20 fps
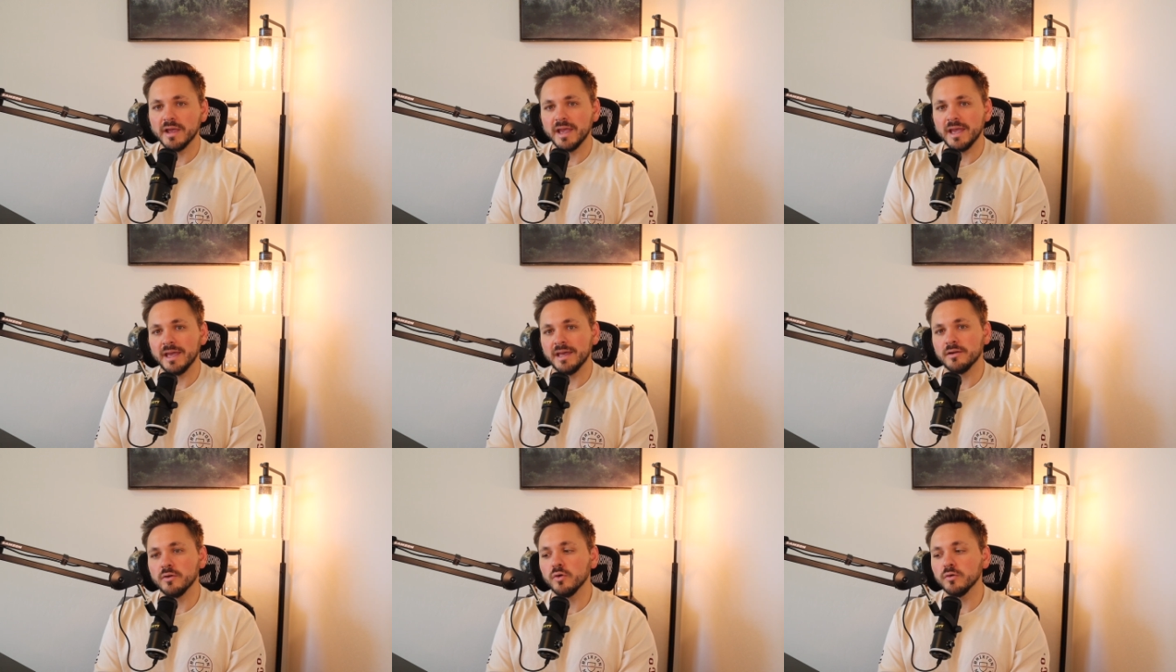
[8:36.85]

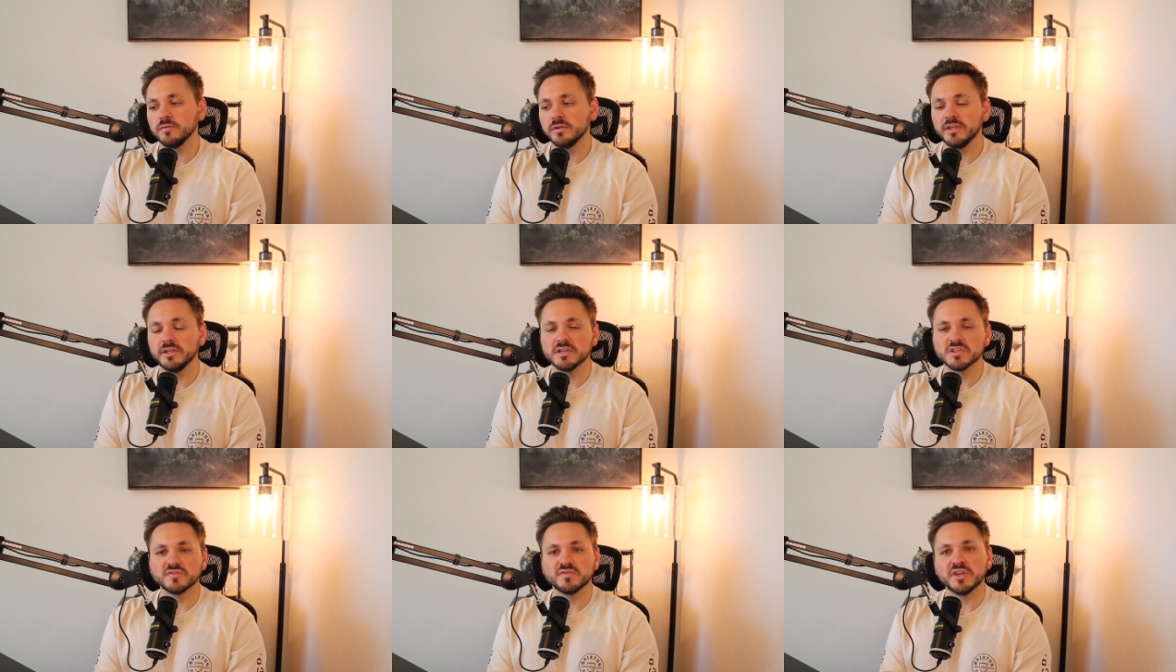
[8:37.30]
And hopefully
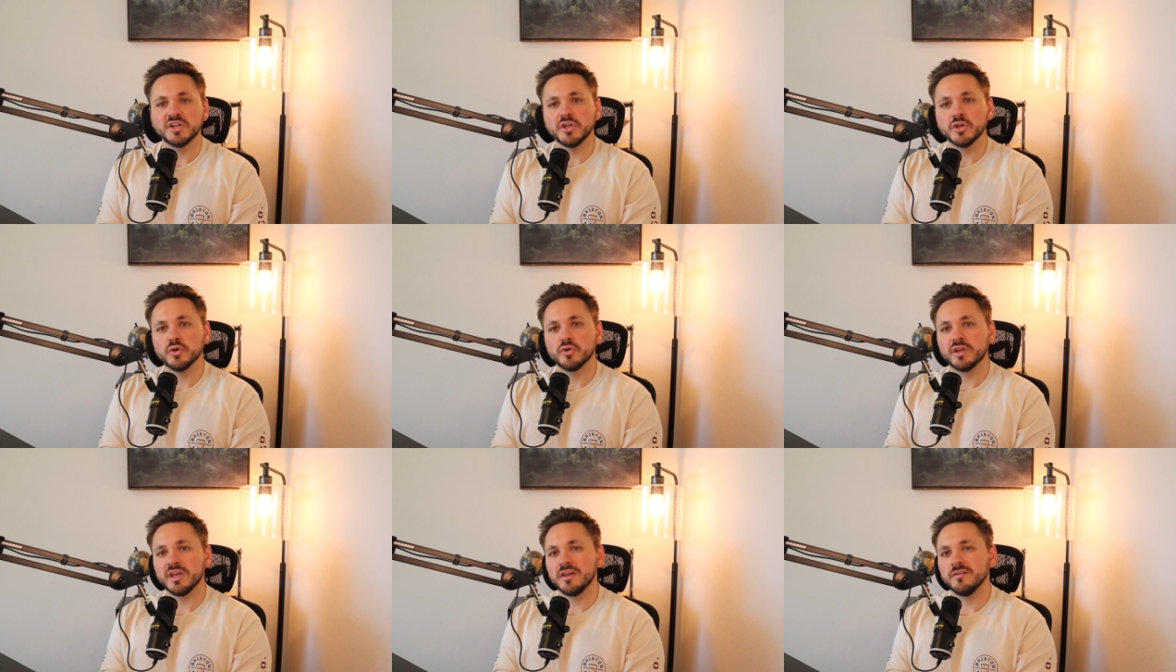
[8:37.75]
this
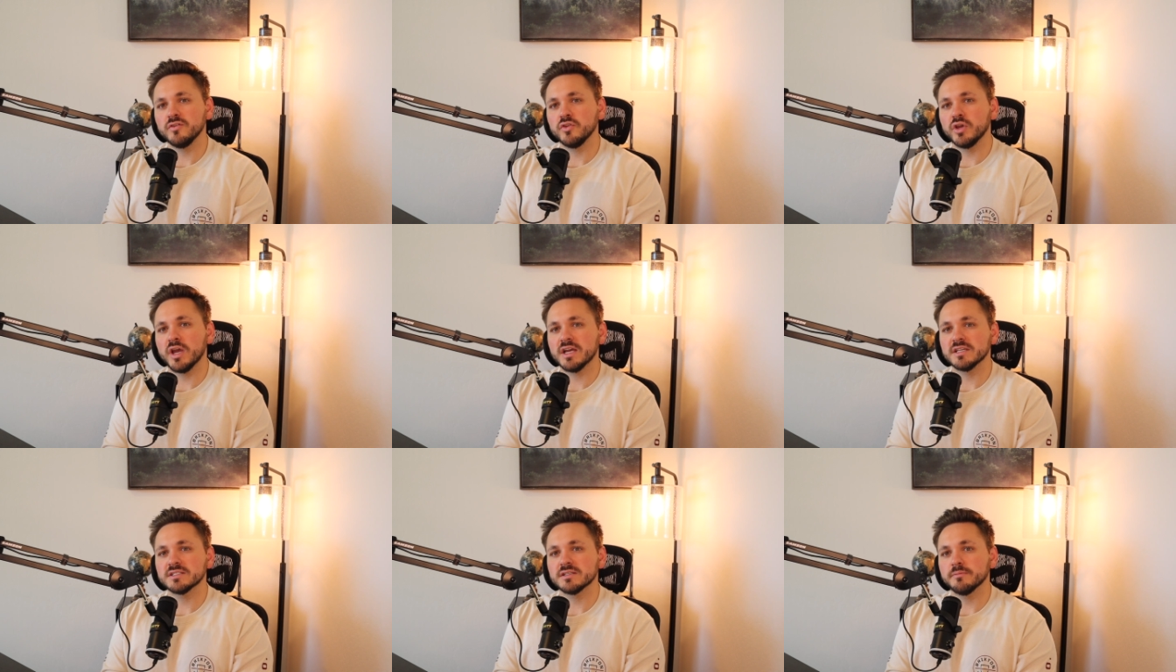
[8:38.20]
video gave you
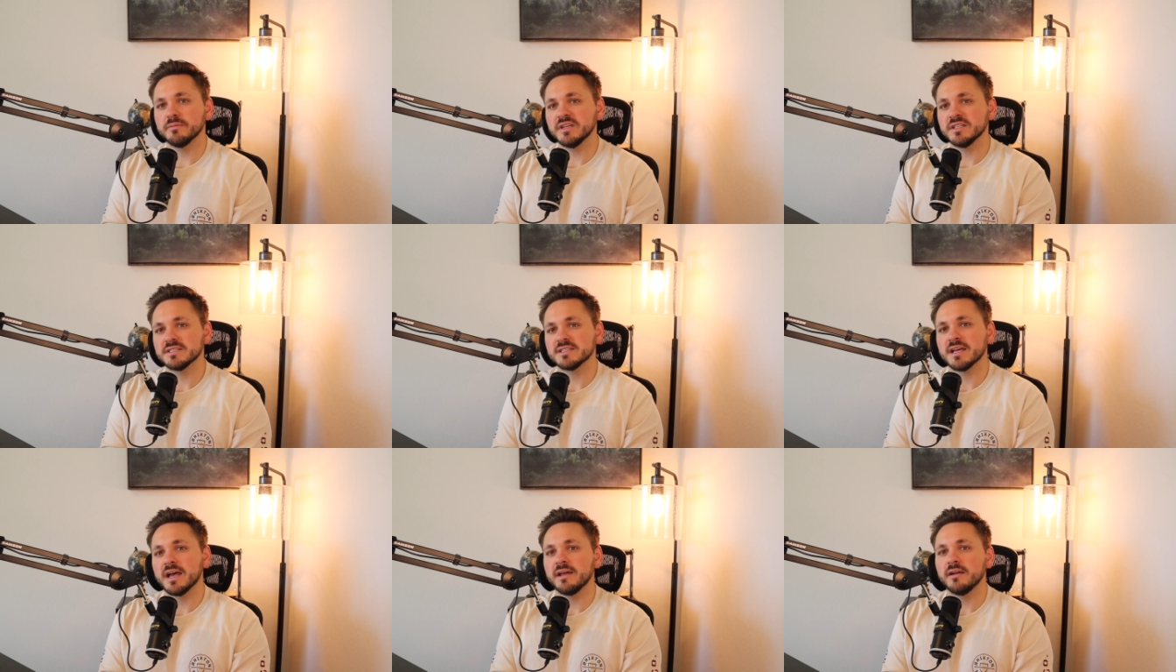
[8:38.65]
guys some
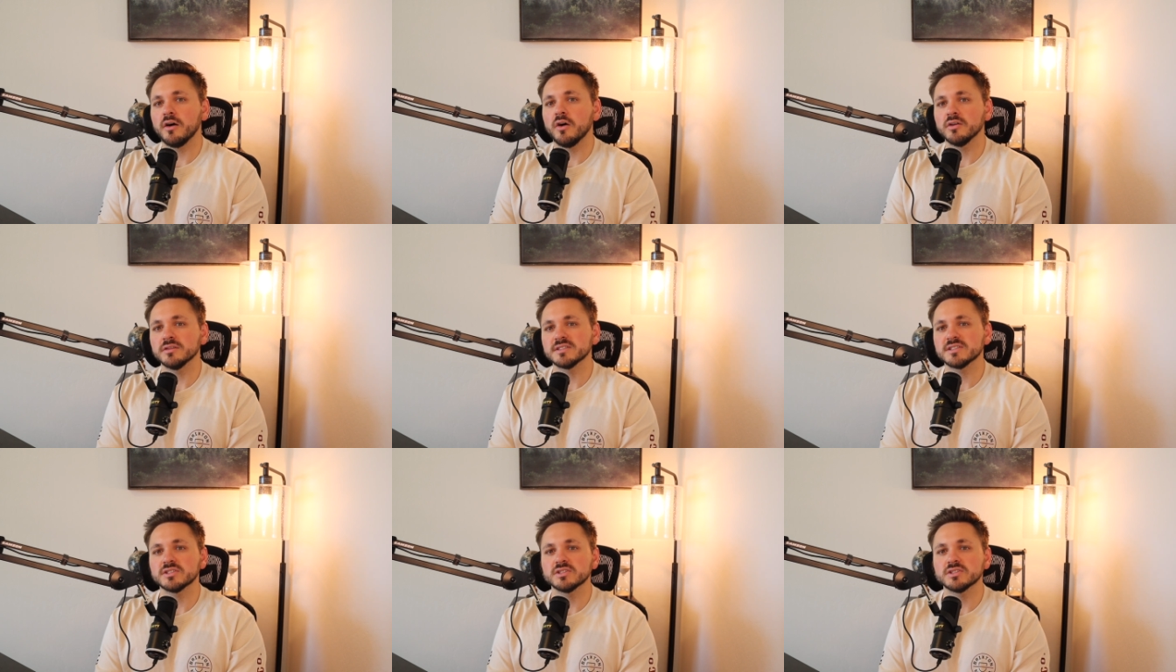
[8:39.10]
insight on